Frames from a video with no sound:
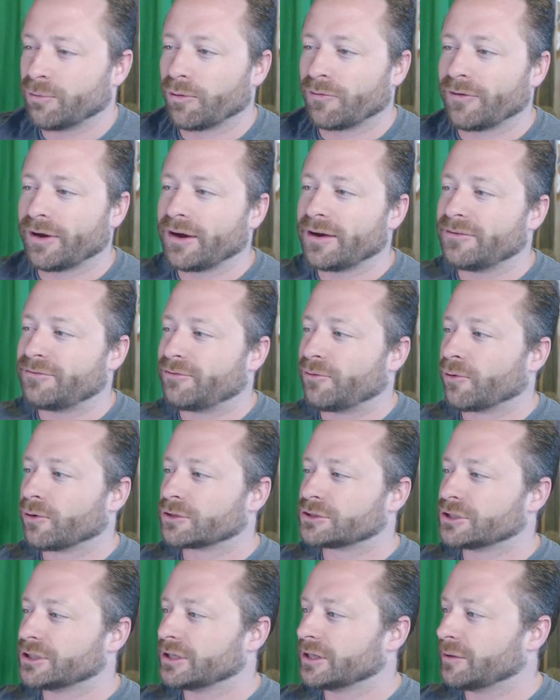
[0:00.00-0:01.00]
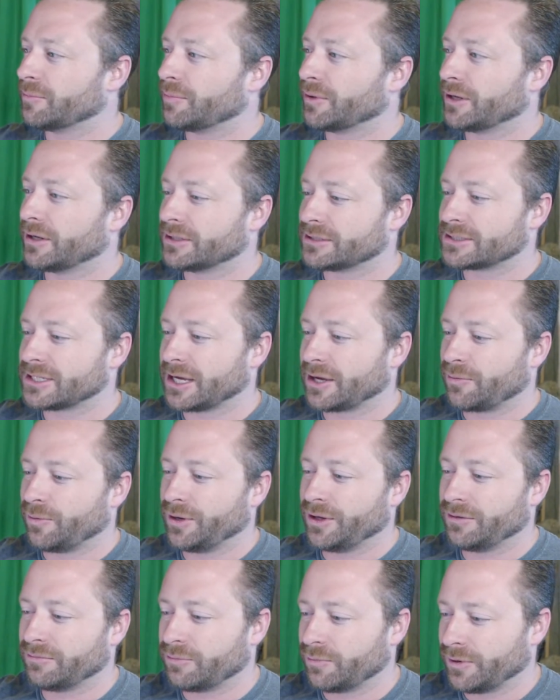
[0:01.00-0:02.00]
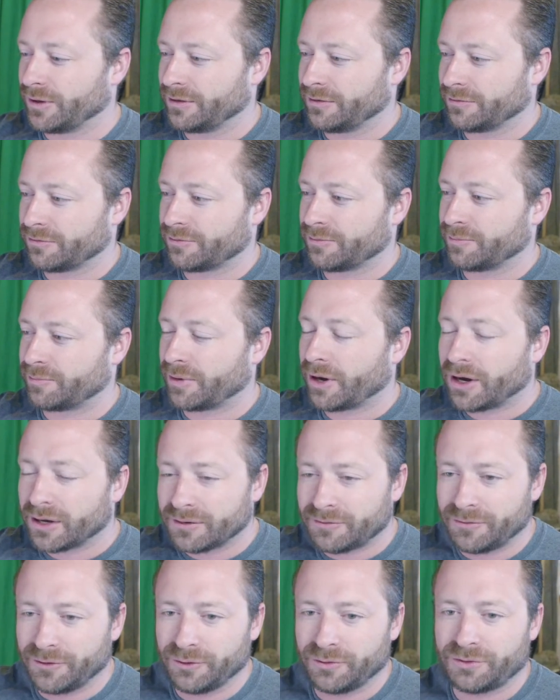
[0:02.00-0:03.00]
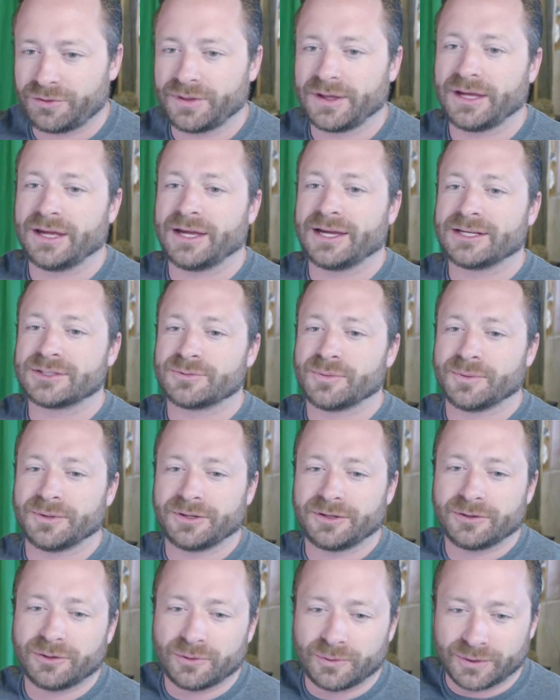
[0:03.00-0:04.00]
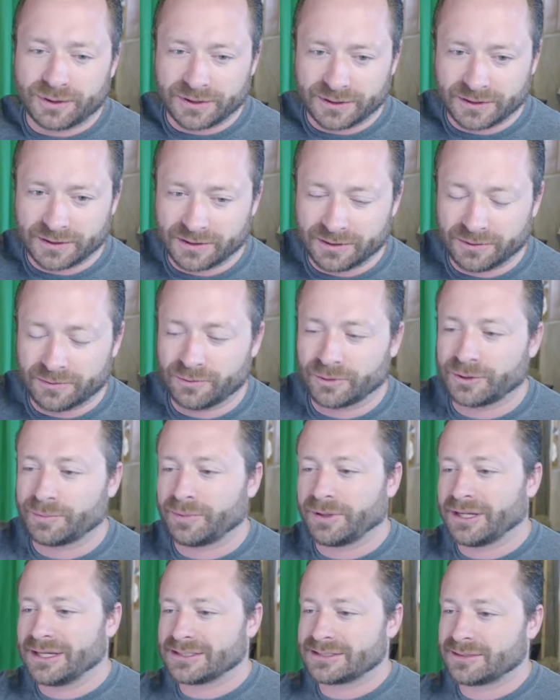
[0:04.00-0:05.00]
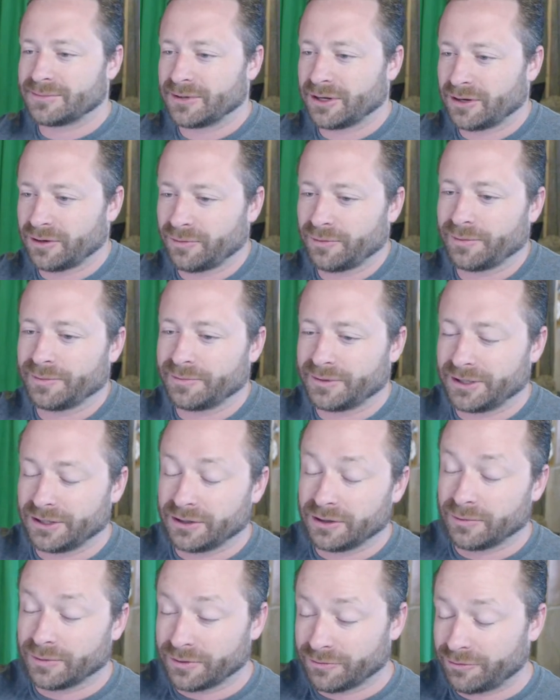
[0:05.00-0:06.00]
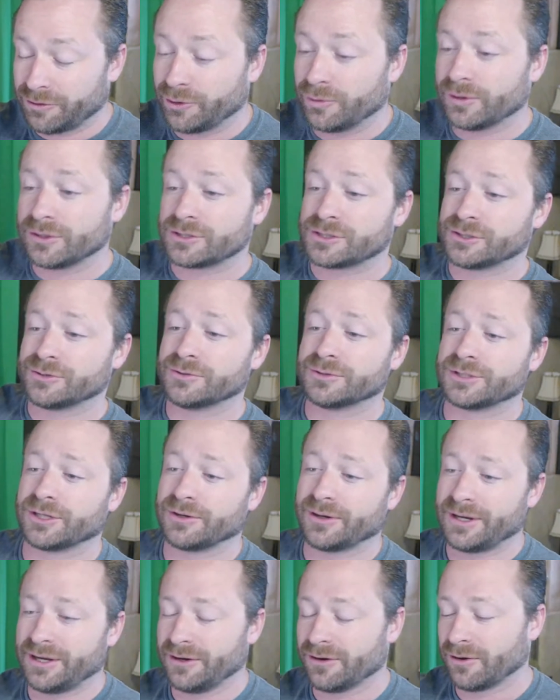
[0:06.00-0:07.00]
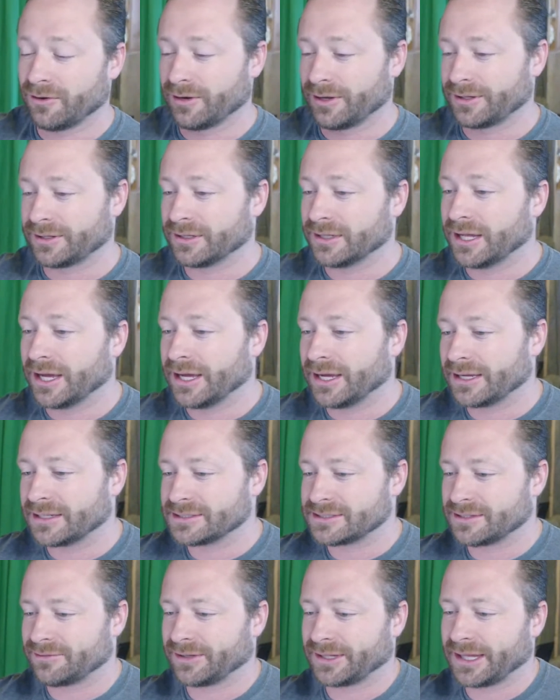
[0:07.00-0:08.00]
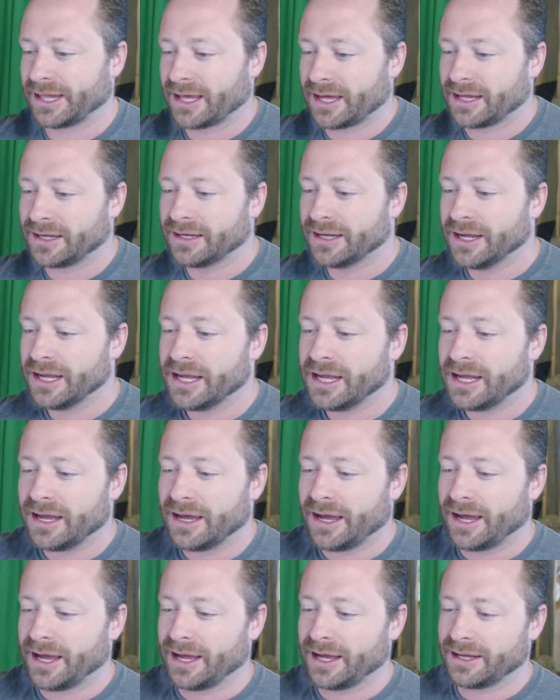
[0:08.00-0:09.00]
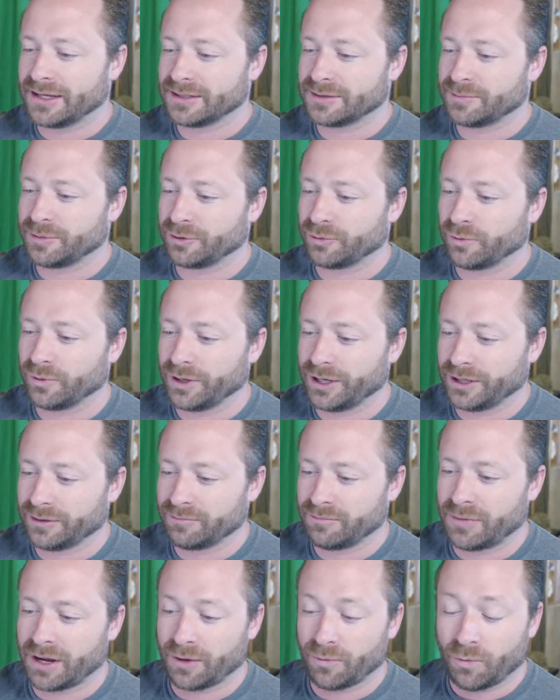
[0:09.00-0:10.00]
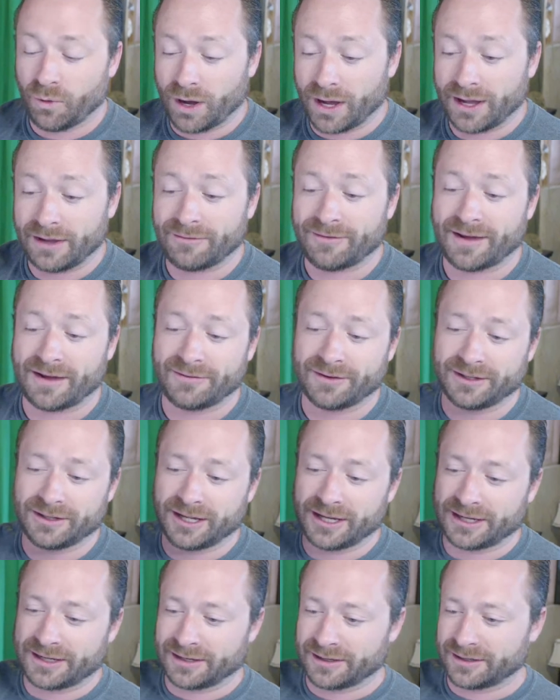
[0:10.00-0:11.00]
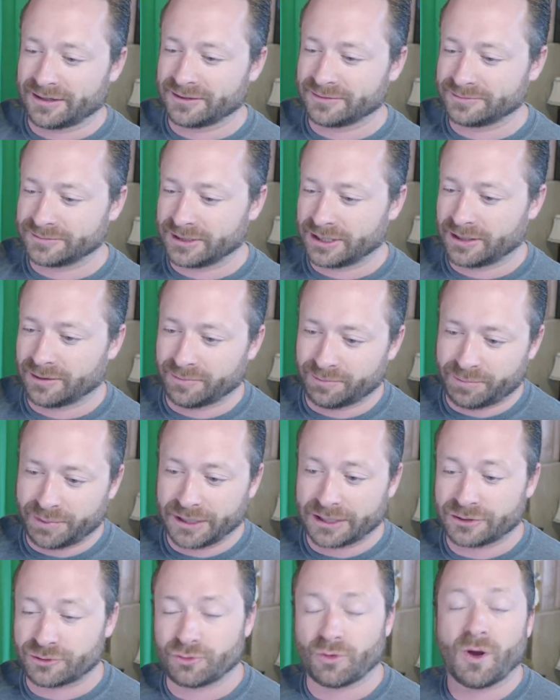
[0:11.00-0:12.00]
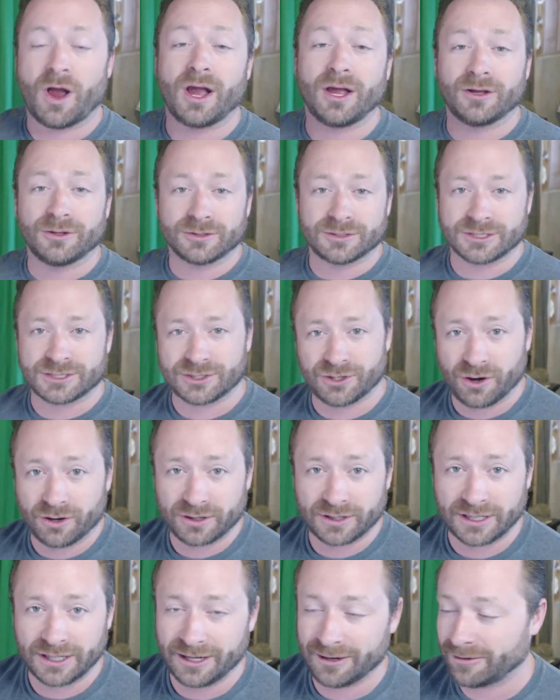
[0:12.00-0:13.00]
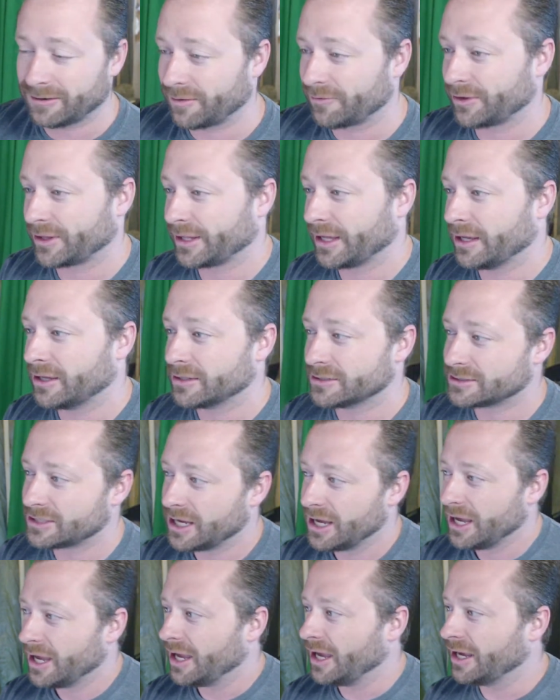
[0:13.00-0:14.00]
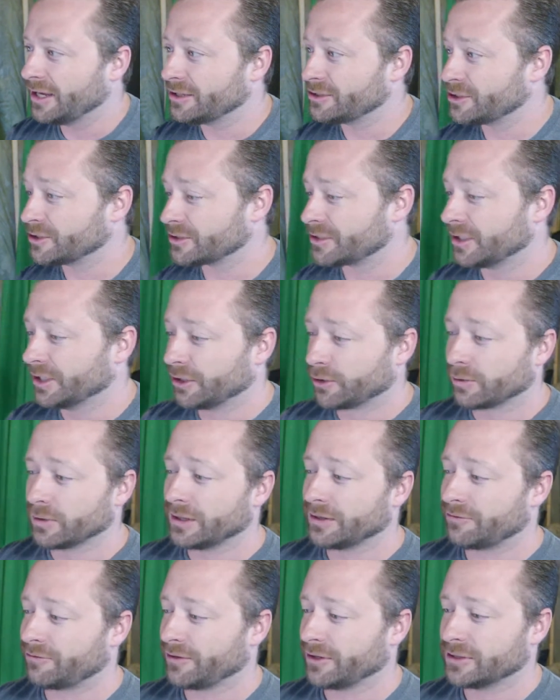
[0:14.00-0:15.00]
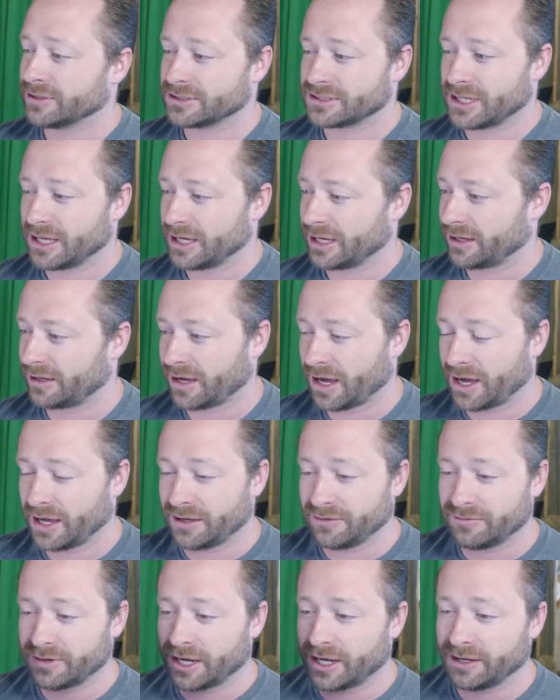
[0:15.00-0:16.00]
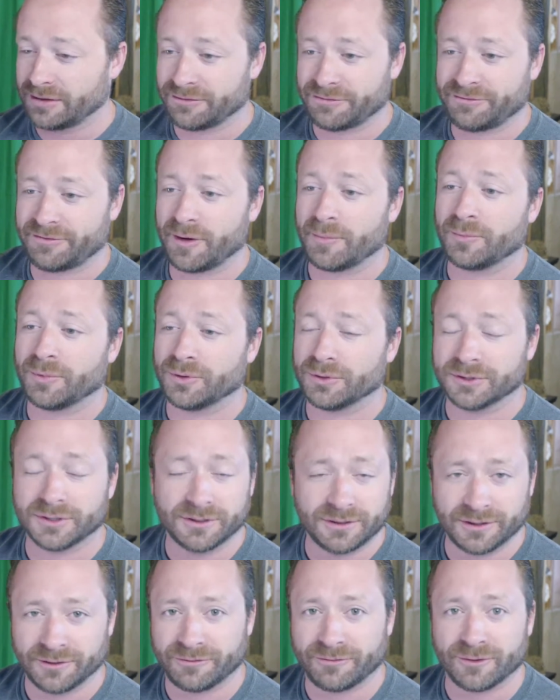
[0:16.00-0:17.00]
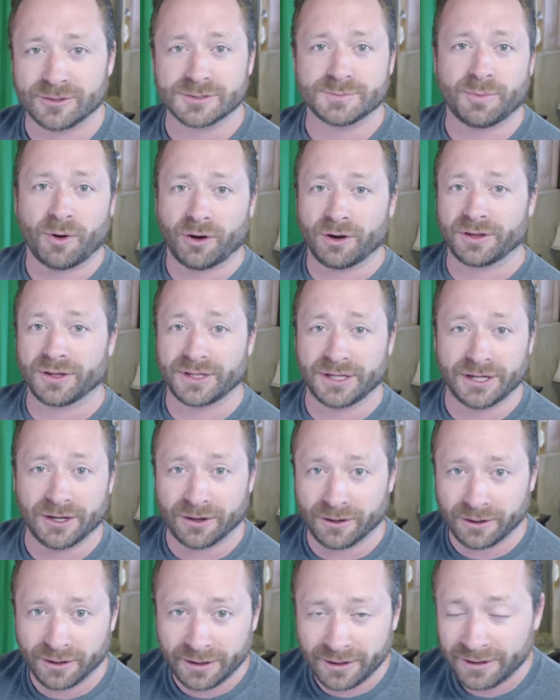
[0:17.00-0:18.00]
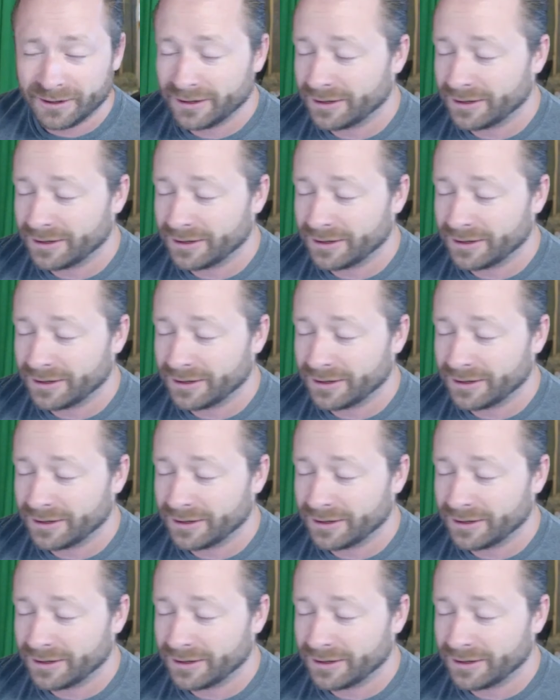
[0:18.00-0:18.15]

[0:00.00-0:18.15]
We're very fortunate, but it's like we've bought a few things. We've been dealing with the place in Merida. We've been dealing with a few issues that are here and at the lake and stuff like that. And between my wife having like a big trial to start the year and everything else, it just literally feels like I have fumbled the first part of the year.